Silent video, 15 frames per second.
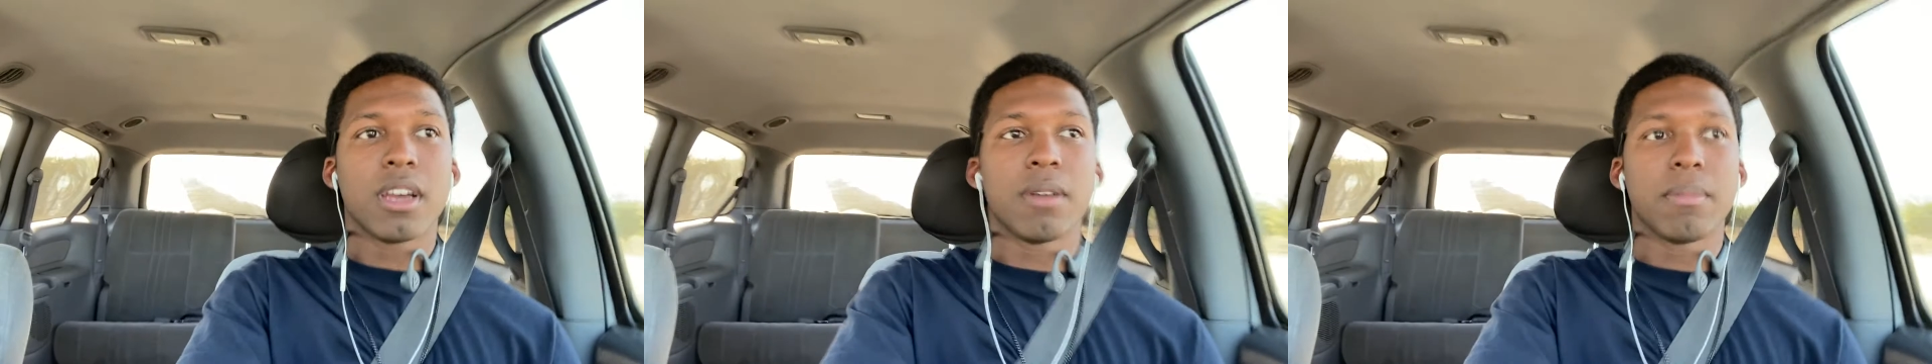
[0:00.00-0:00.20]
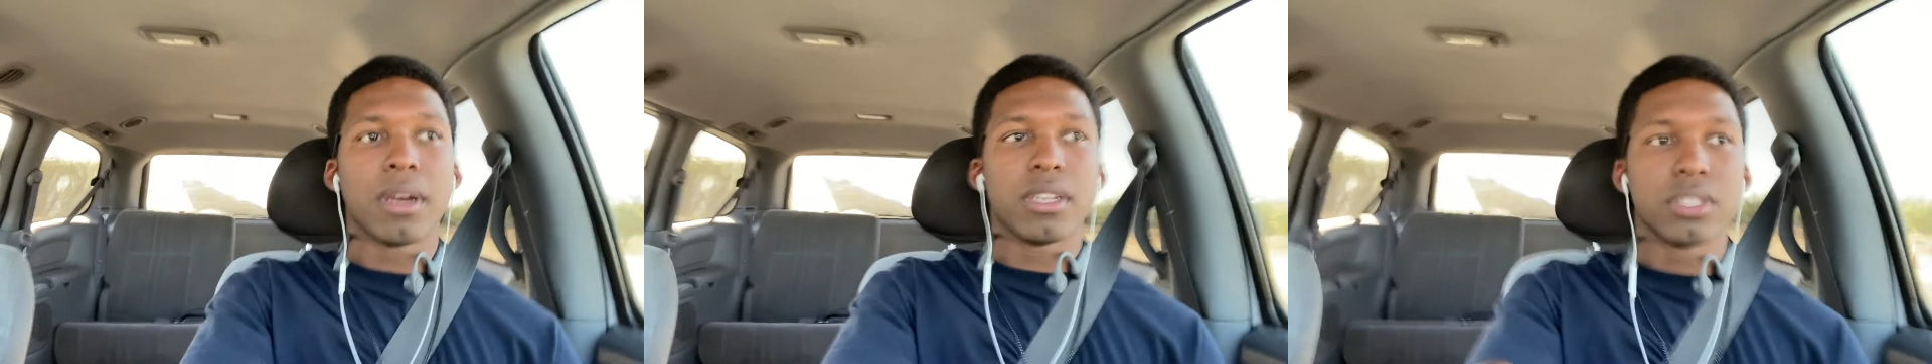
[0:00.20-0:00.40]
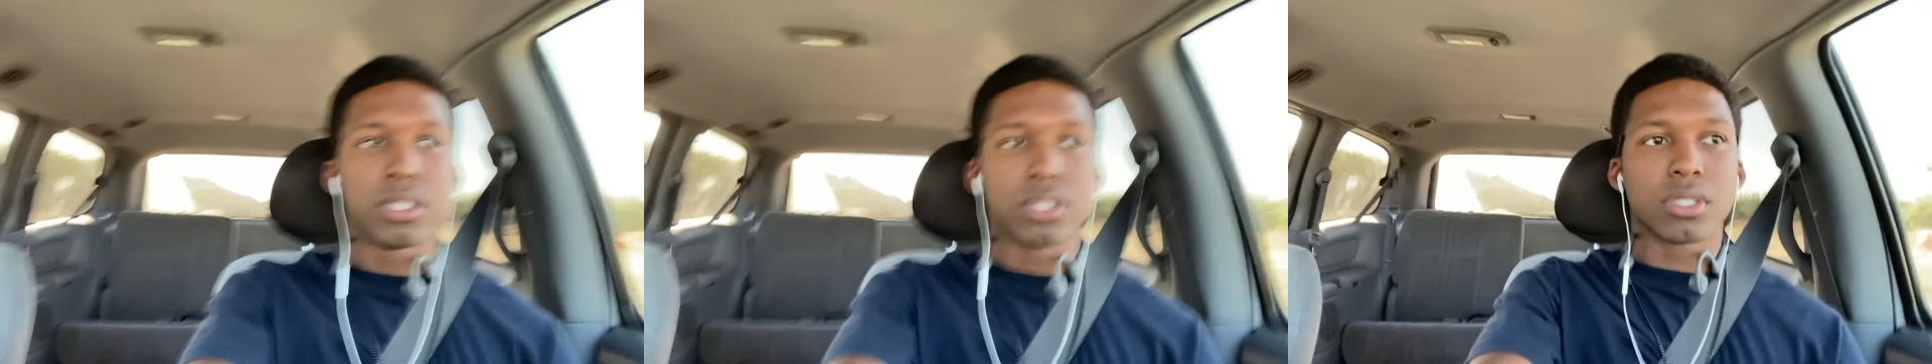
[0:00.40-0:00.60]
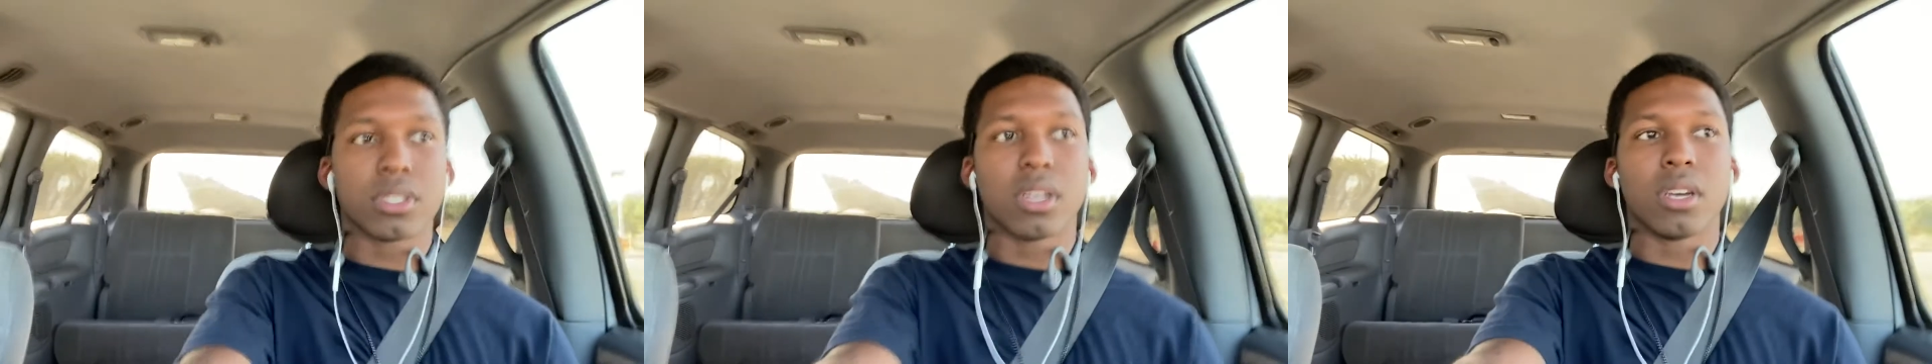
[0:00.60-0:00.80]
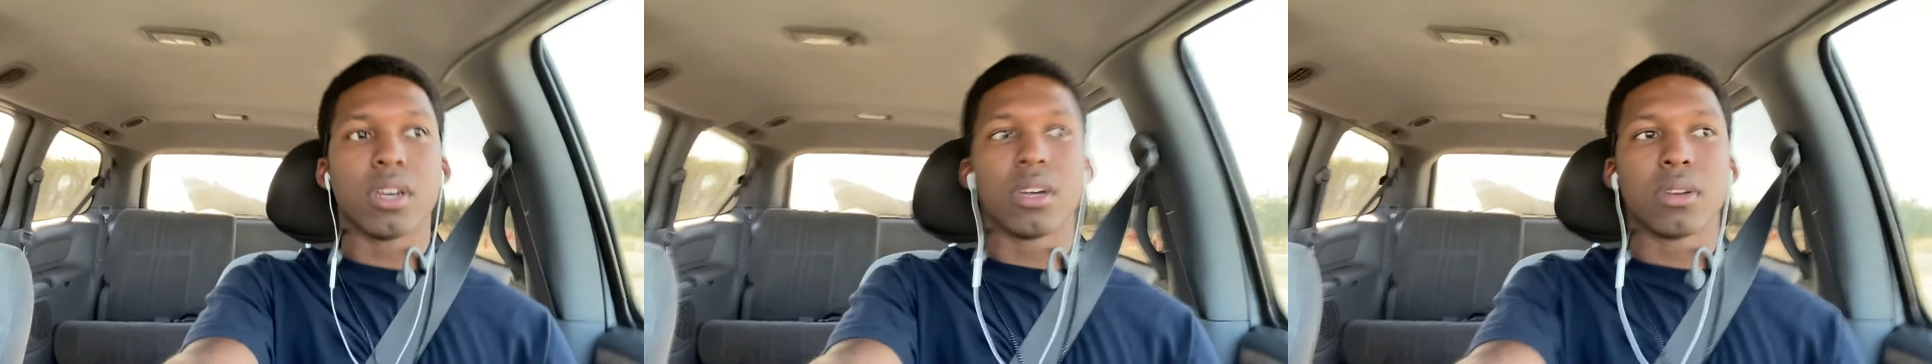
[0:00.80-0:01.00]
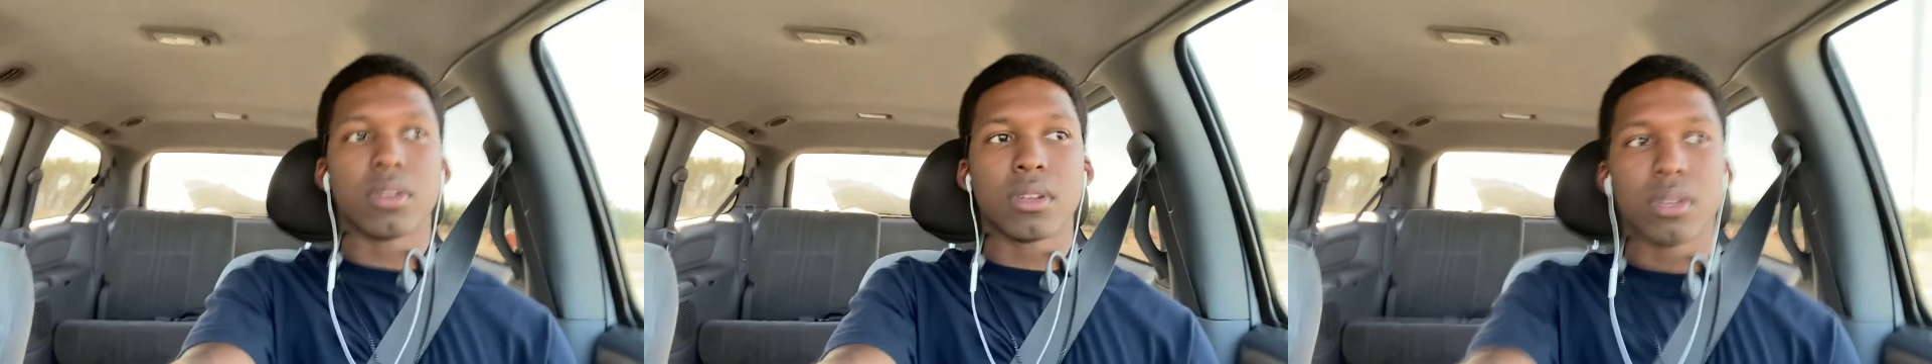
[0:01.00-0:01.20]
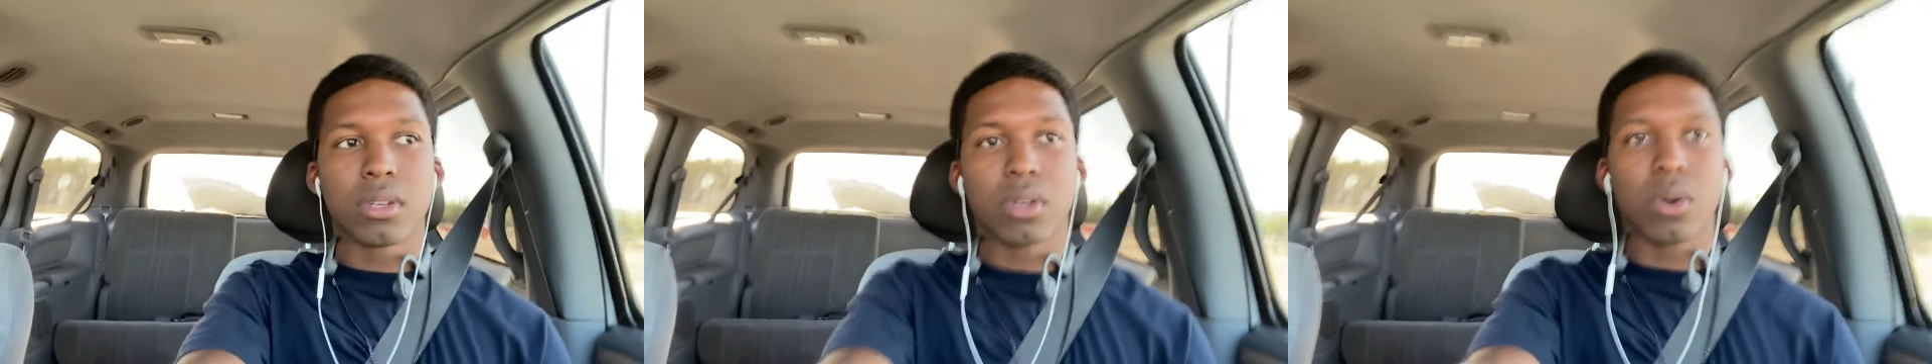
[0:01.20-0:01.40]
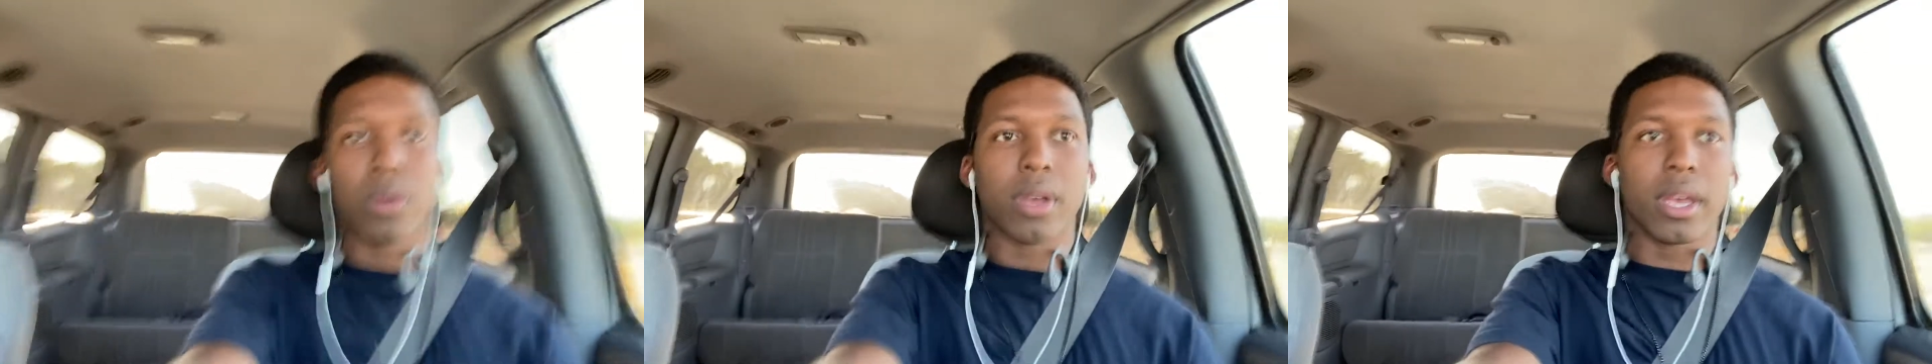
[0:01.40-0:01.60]
I might just
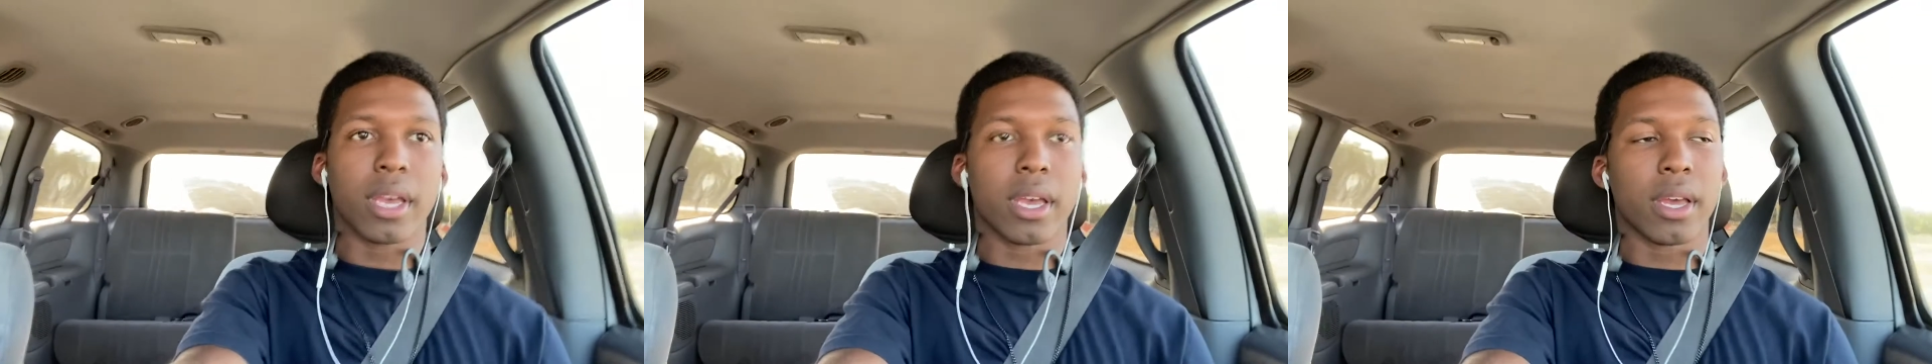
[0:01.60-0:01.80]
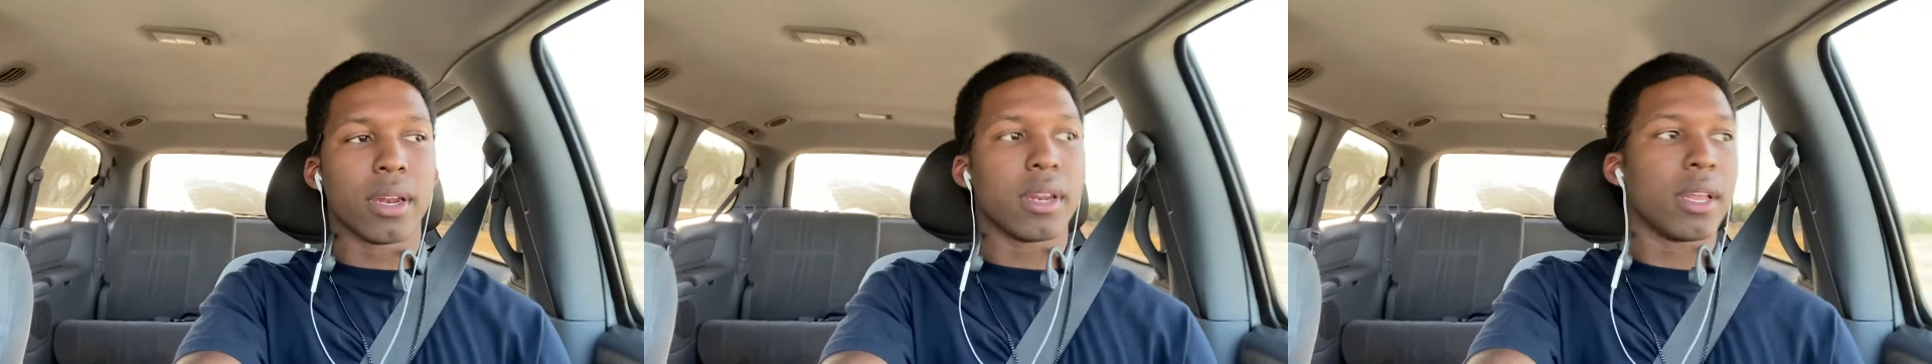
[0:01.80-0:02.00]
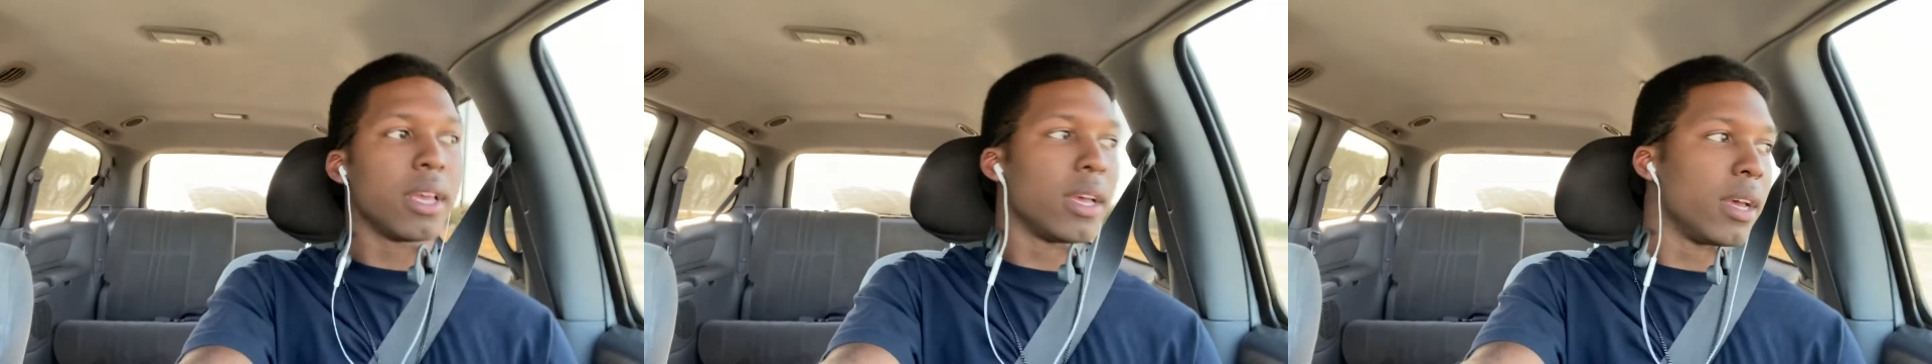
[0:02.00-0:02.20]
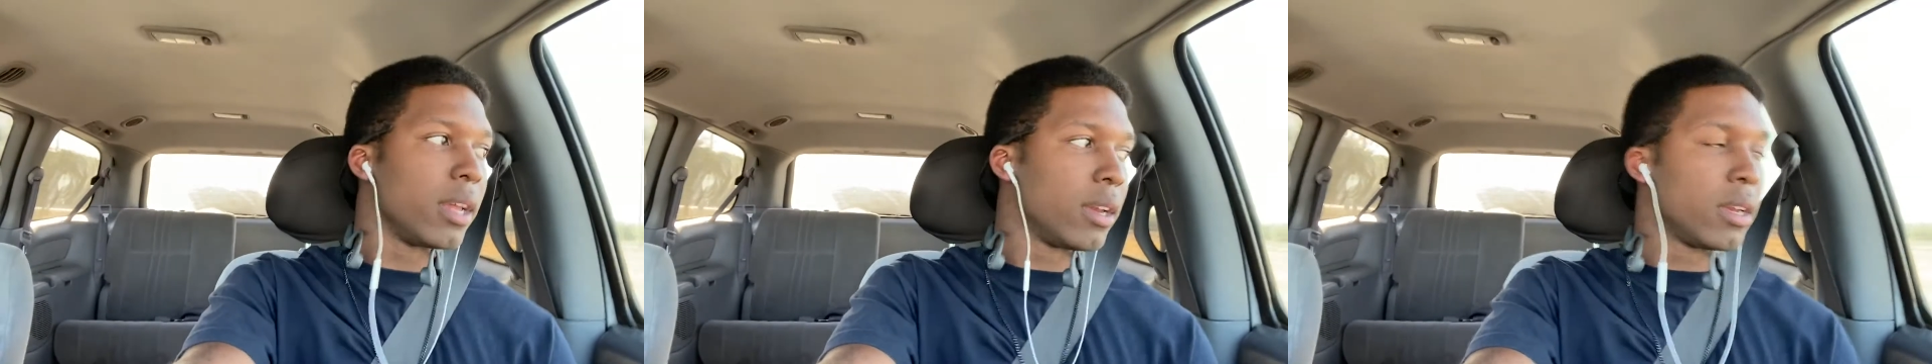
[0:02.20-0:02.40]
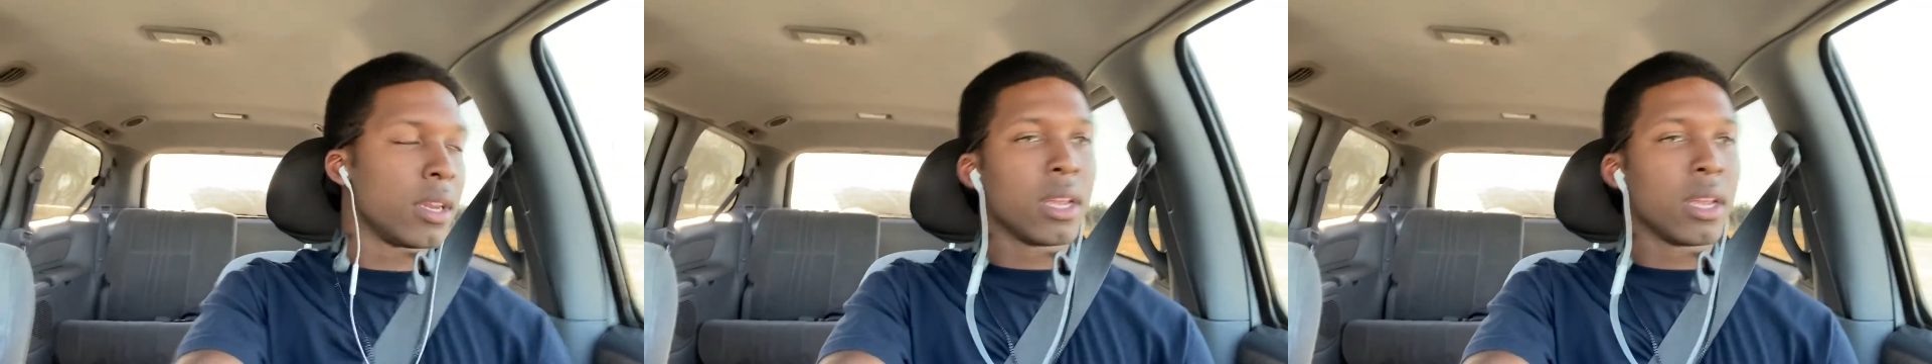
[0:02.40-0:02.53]
go ahead and